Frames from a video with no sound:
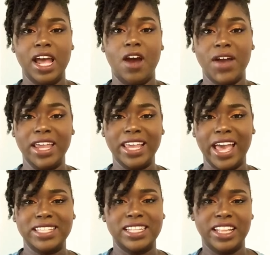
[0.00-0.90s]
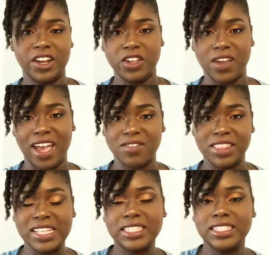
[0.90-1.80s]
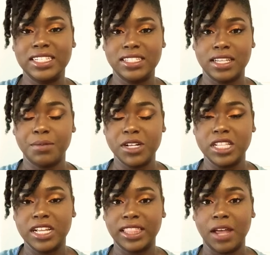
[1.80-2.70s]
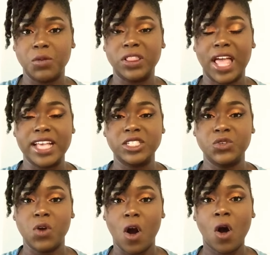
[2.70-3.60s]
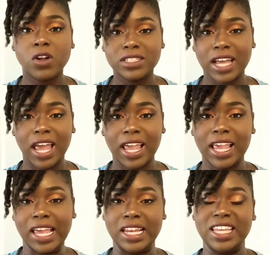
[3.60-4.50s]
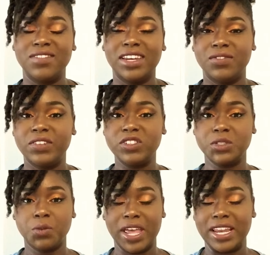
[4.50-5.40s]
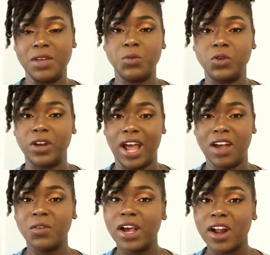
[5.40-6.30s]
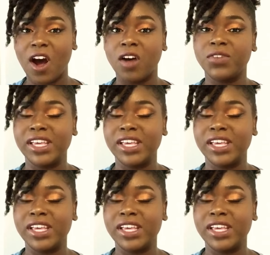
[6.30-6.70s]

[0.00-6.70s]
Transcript: Alright guys, and there you have it. This is a summer look that will last you all day, and even if you sweat, it will not run off.